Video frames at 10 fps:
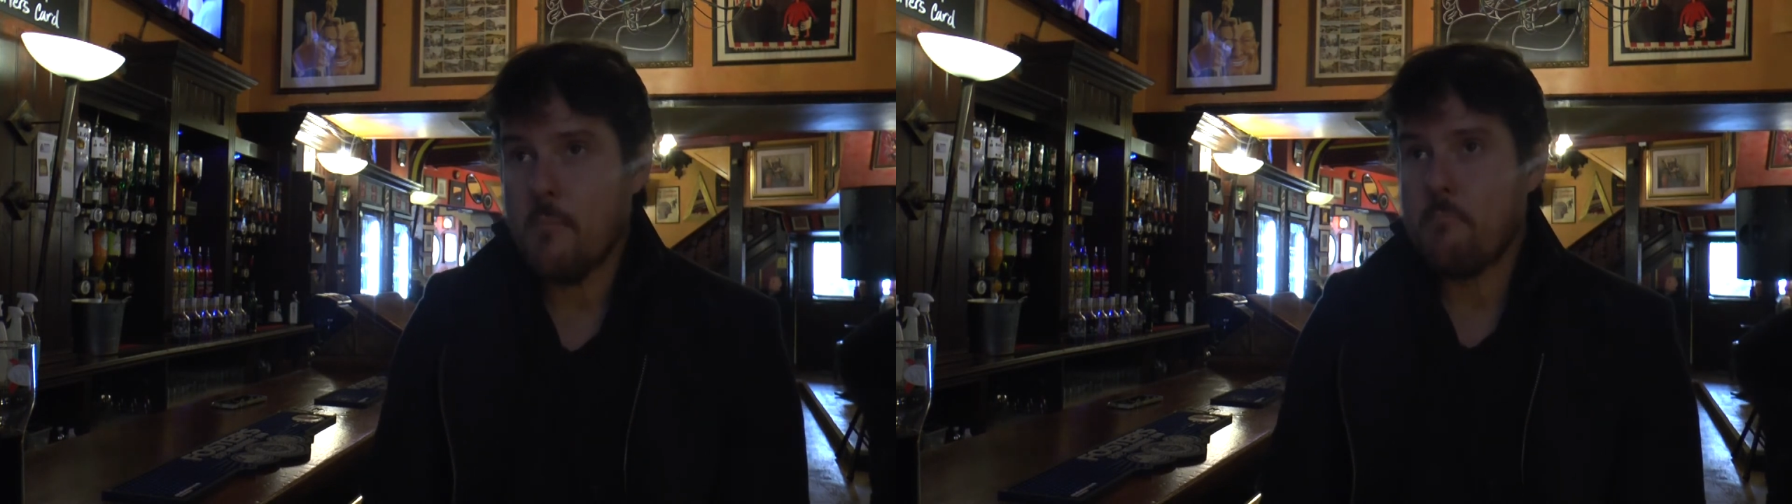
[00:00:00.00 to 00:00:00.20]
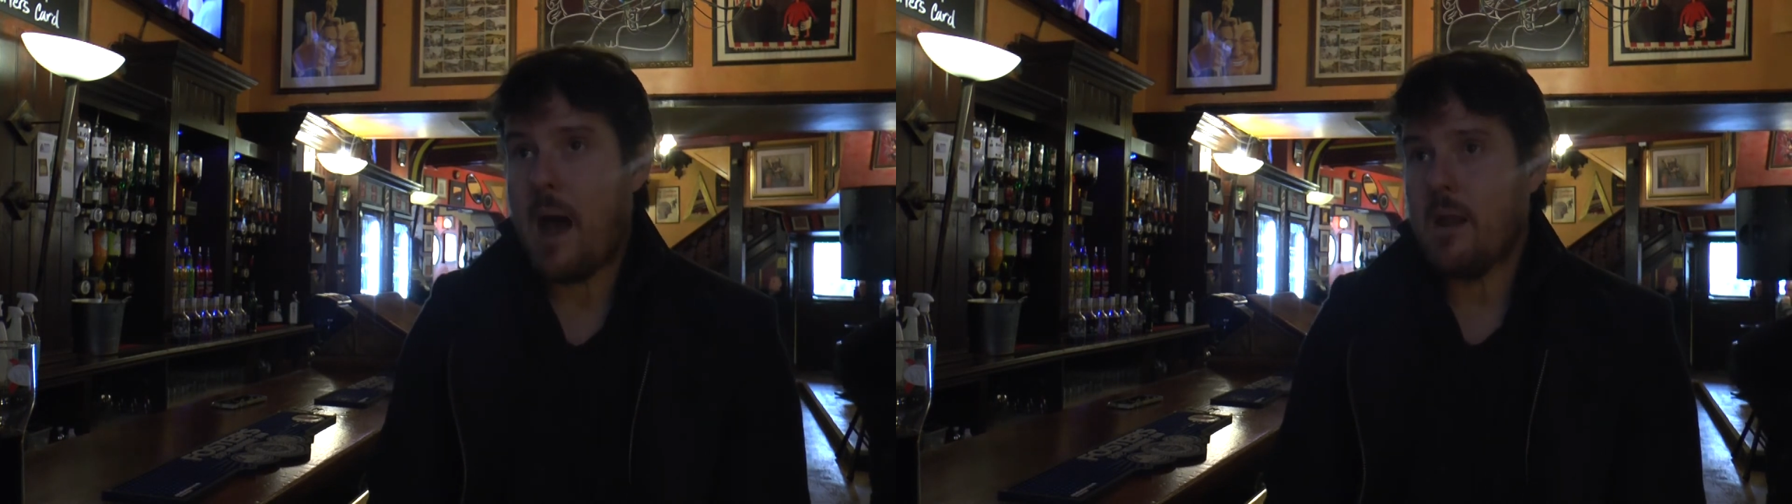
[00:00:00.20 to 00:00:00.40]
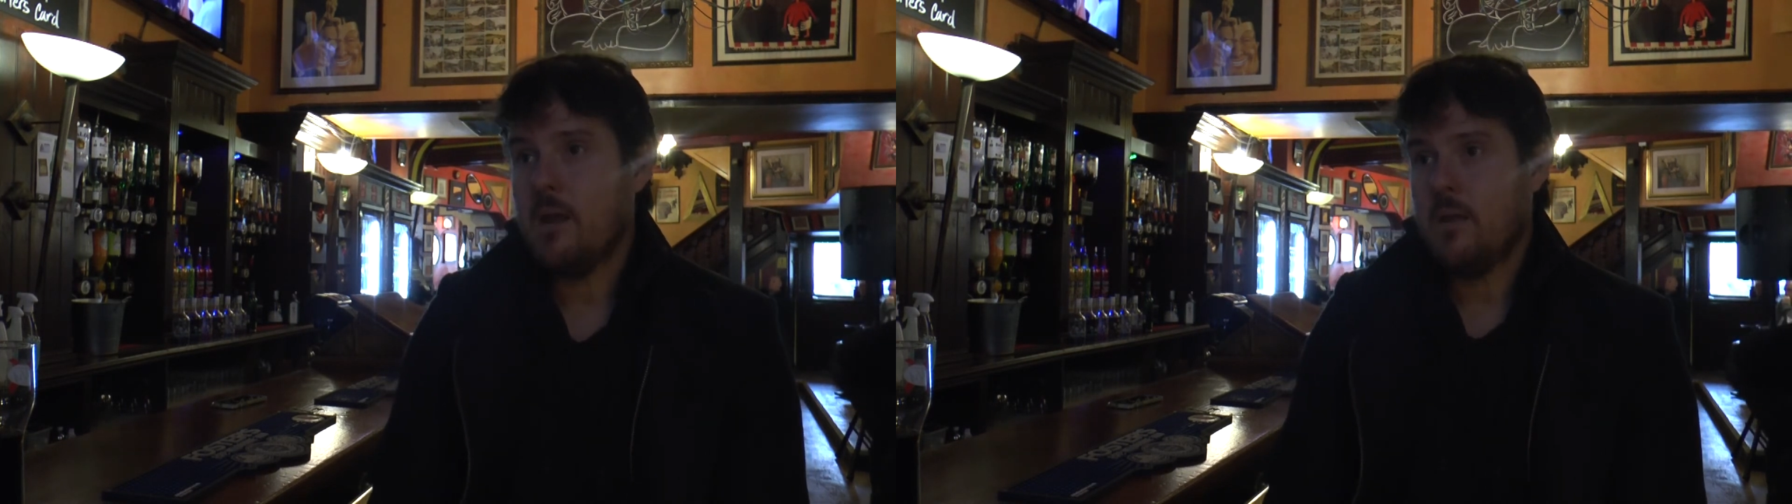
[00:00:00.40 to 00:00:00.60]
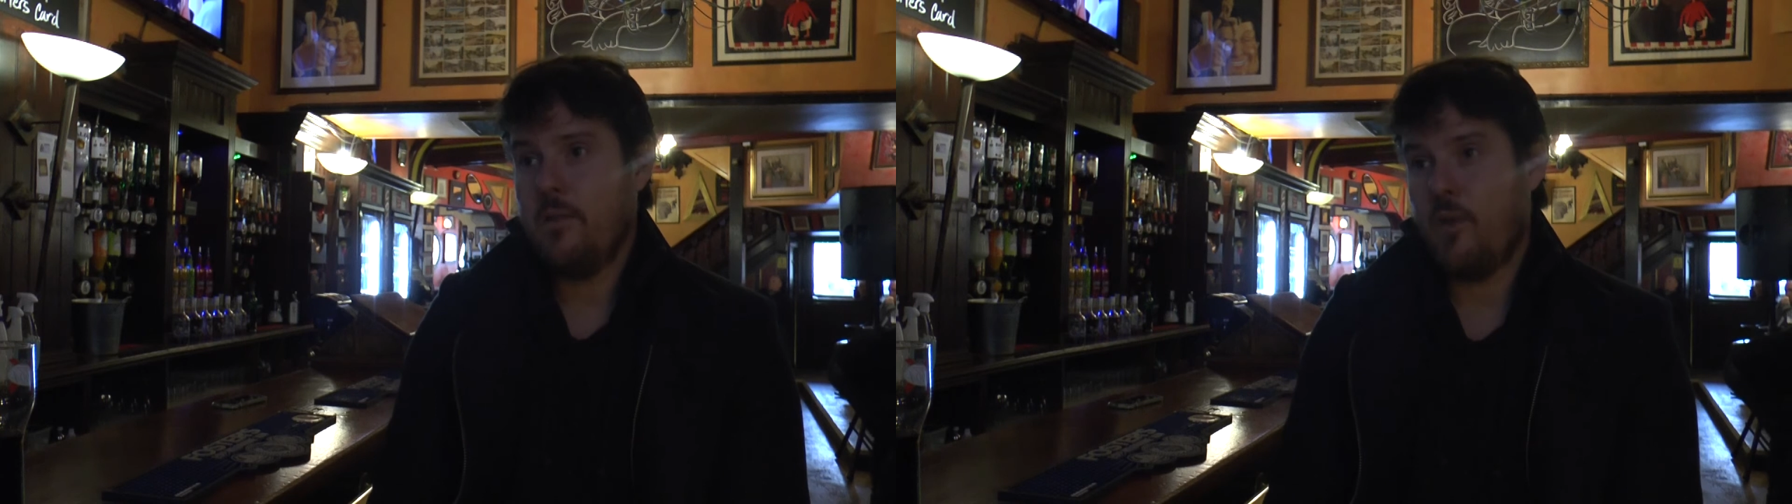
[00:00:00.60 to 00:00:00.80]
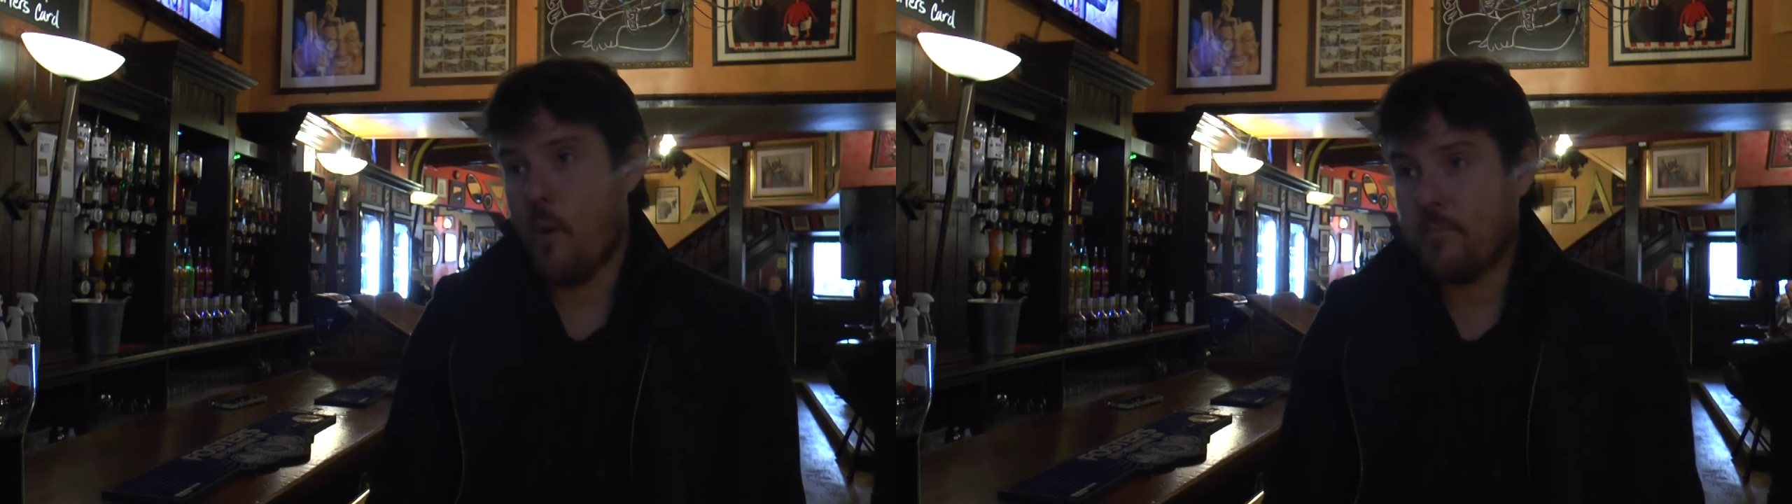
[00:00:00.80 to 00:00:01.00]
But
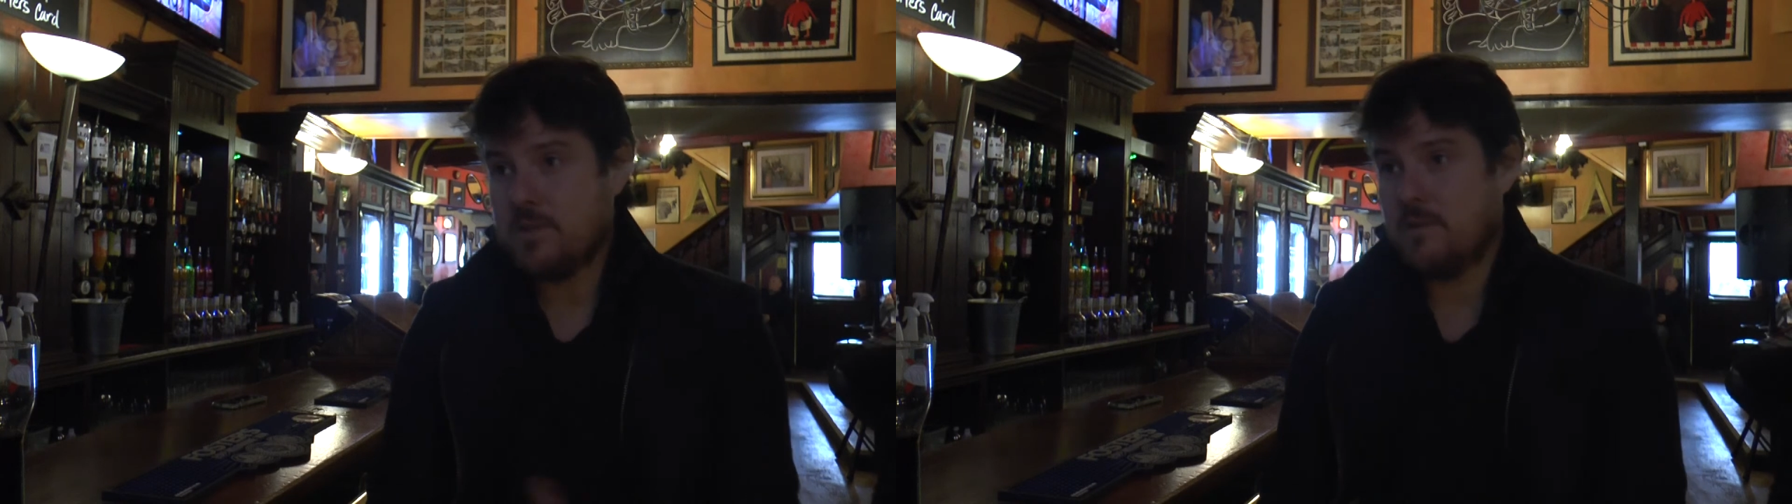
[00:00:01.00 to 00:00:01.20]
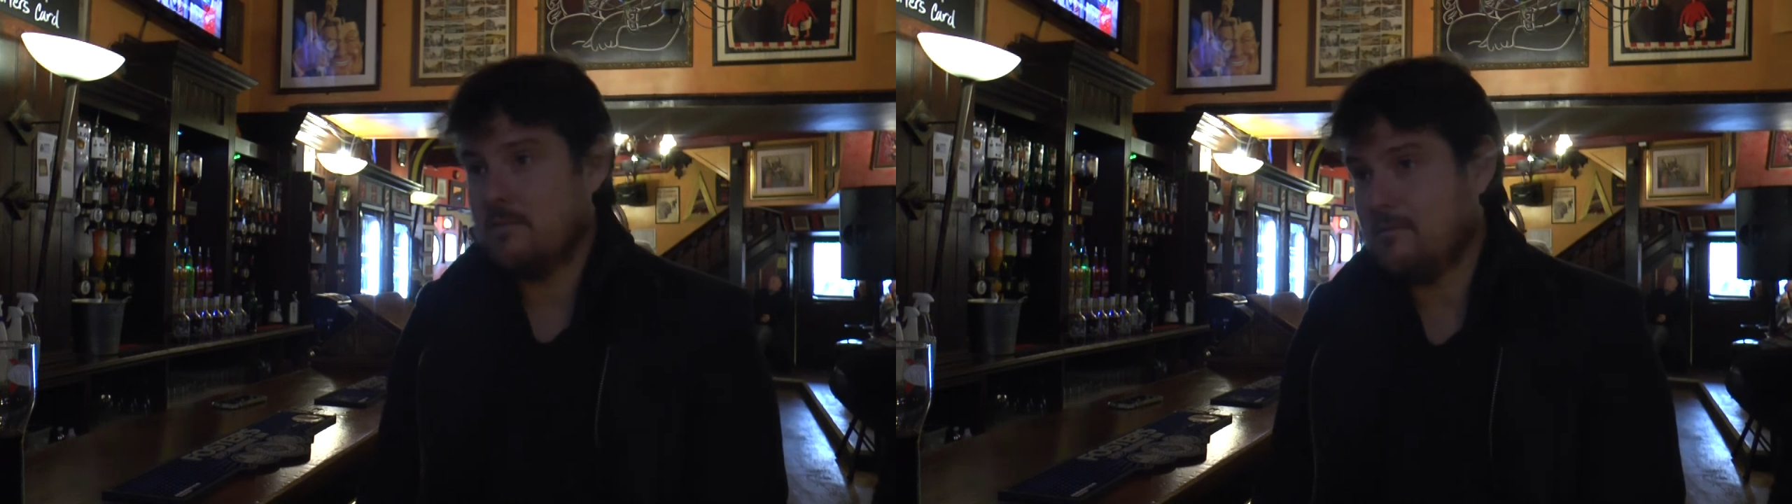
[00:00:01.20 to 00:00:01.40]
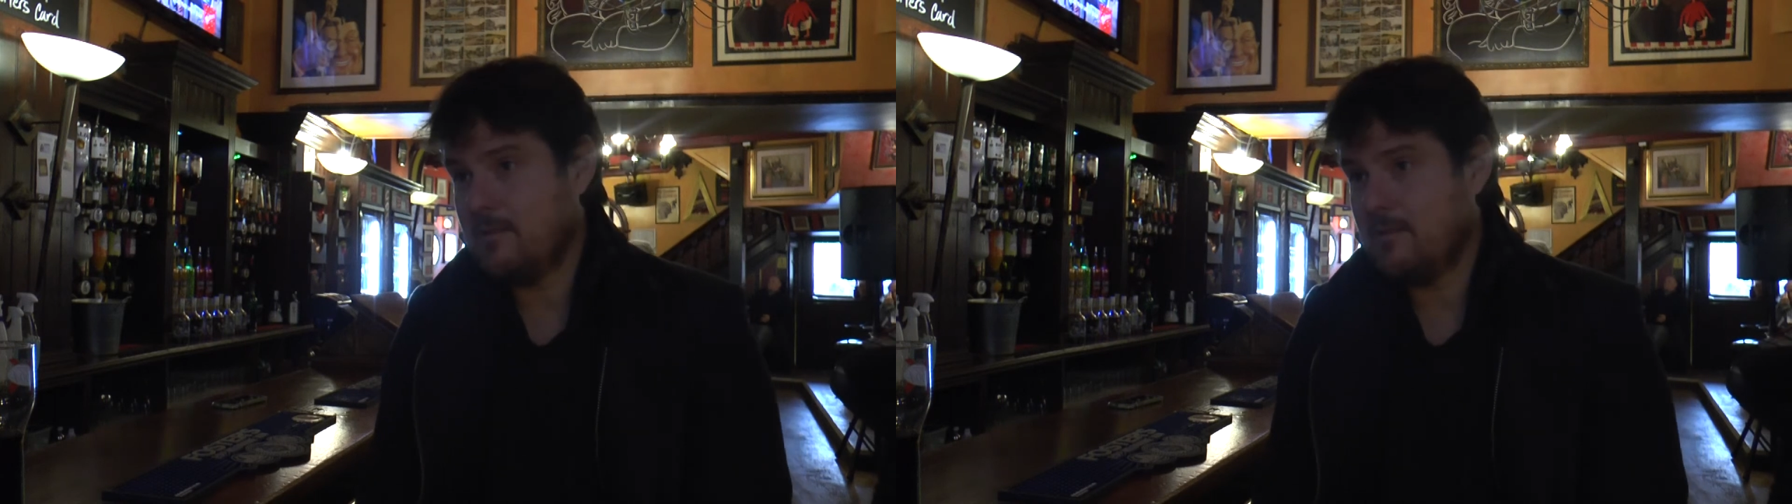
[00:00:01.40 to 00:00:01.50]
the opposite